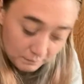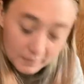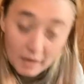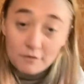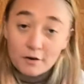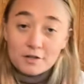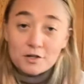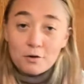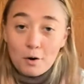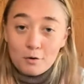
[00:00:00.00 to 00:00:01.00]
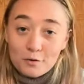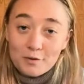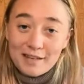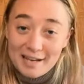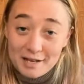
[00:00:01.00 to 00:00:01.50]
I forgot to go over
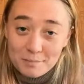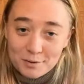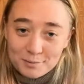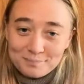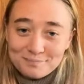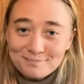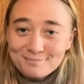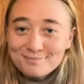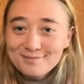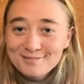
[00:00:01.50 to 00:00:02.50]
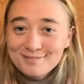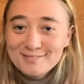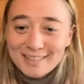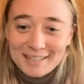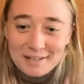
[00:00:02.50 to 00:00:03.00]
the animal.
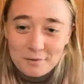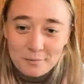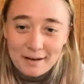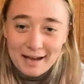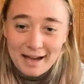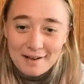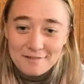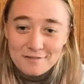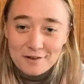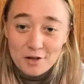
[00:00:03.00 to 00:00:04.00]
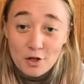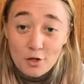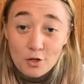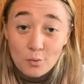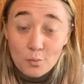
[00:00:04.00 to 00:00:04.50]
We have
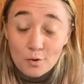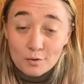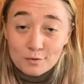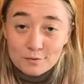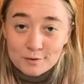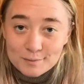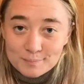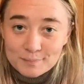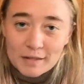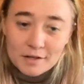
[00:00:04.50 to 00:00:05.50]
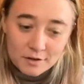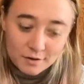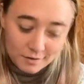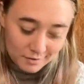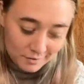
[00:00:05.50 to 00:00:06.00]
the wolf.
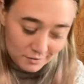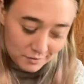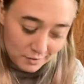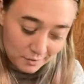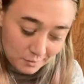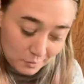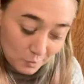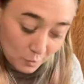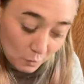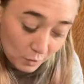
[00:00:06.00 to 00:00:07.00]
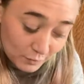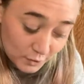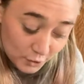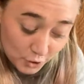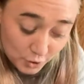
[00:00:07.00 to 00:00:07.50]
So wolves
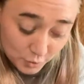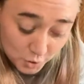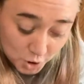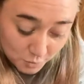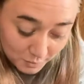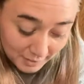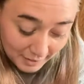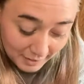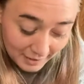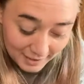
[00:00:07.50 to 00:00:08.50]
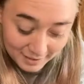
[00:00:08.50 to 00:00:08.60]
are usually